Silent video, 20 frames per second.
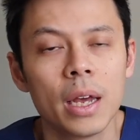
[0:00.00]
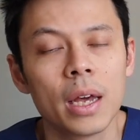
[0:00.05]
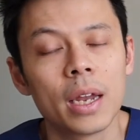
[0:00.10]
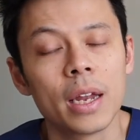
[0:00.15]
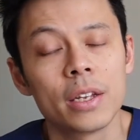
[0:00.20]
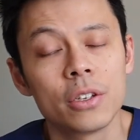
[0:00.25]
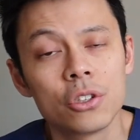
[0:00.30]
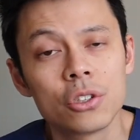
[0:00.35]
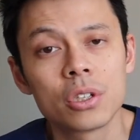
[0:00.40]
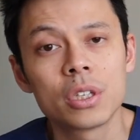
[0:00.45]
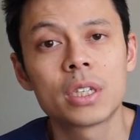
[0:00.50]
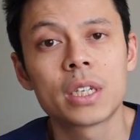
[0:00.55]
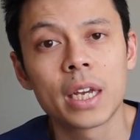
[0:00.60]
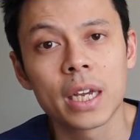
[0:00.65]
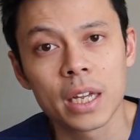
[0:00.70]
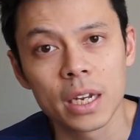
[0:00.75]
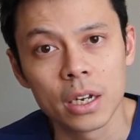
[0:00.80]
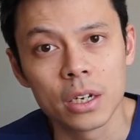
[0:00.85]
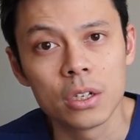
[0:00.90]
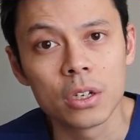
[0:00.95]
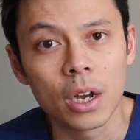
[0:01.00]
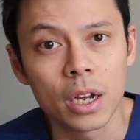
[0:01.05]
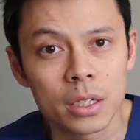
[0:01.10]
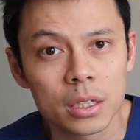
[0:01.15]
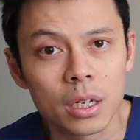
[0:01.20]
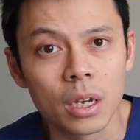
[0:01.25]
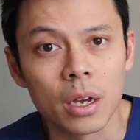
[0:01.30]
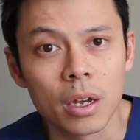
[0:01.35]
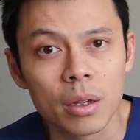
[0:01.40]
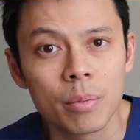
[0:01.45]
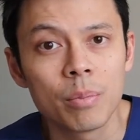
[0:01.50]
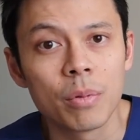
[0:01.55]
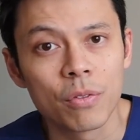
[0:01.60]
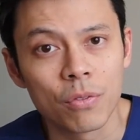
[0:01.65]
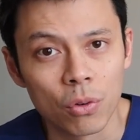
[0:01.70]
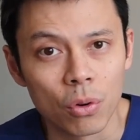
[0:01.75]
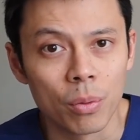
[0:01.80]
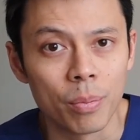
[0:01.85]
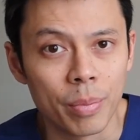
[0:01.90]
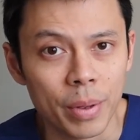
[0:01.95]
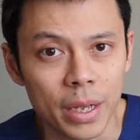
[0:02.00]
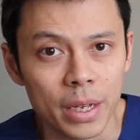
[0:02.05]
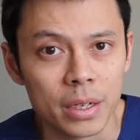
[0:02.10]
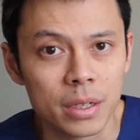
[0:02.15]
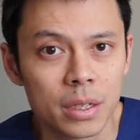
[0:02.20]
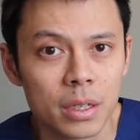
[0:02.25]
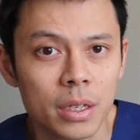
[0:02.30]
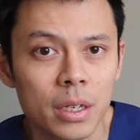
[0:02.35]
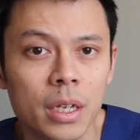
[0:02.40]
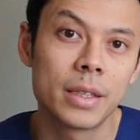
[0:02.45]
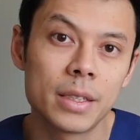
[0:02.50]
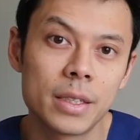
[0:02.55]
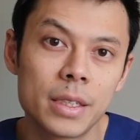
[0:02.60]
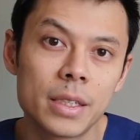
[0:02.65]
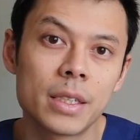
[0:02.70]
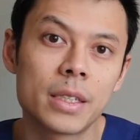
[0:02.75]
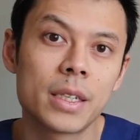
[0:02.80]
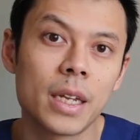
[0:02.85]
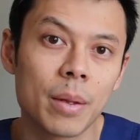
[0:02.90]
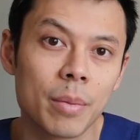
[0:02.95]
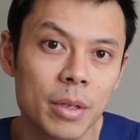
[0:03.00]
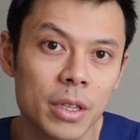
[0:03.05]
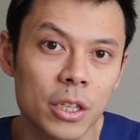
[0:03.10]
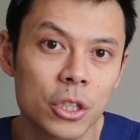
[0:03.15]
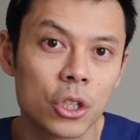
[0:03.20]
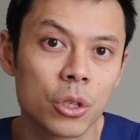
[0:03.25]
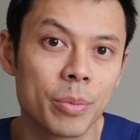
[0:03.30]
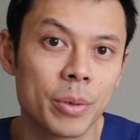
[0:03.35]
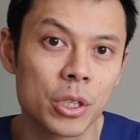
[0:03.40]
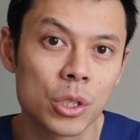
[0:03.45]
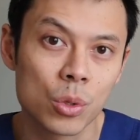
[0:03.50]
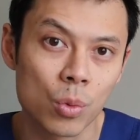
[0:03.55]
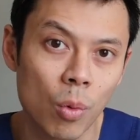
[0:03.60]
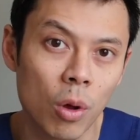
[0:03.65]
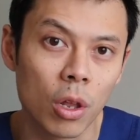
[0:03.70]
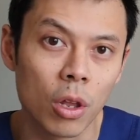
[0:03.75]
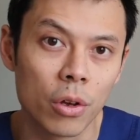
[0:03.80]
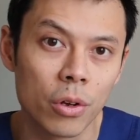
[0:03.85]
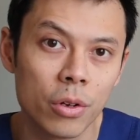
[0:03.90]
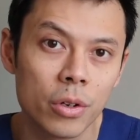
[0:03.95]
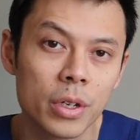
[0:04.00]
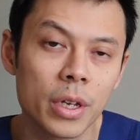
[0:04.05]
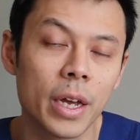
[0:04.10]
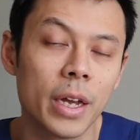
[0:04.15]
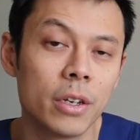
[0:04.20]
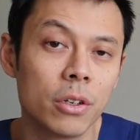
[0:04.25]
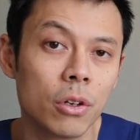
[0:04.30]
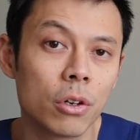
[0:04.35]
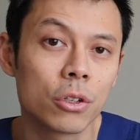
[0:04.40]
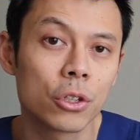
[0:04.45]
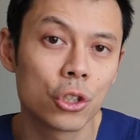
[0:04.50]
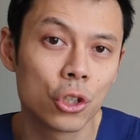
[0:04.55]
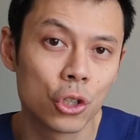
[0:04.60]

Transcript: I usually take it at night time before bed. This is a tablet that should be swallowed and not